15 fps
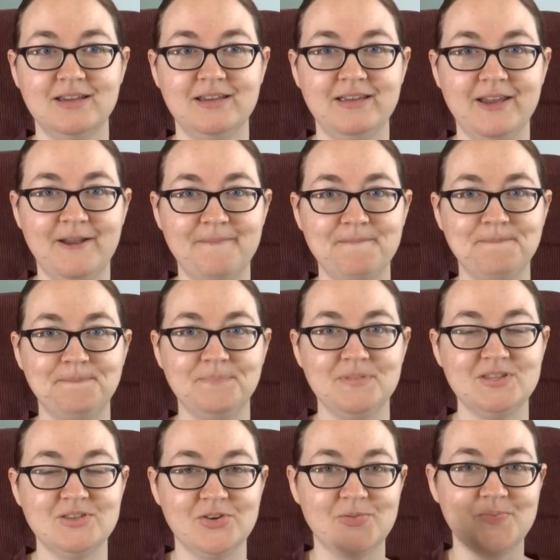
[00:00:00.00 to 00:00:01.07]
yeah,
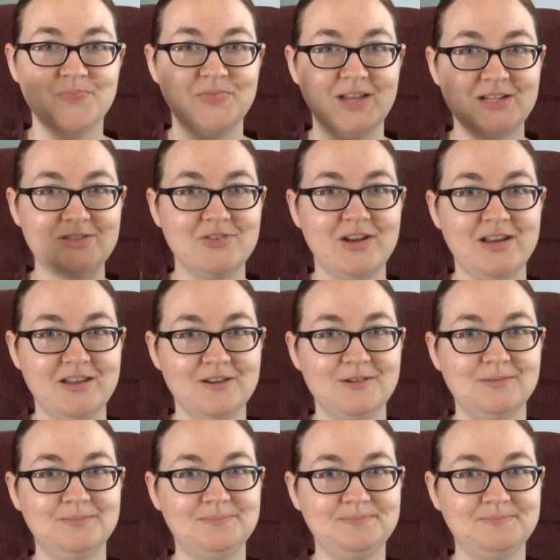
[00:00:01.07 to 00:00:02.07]
so that's right here.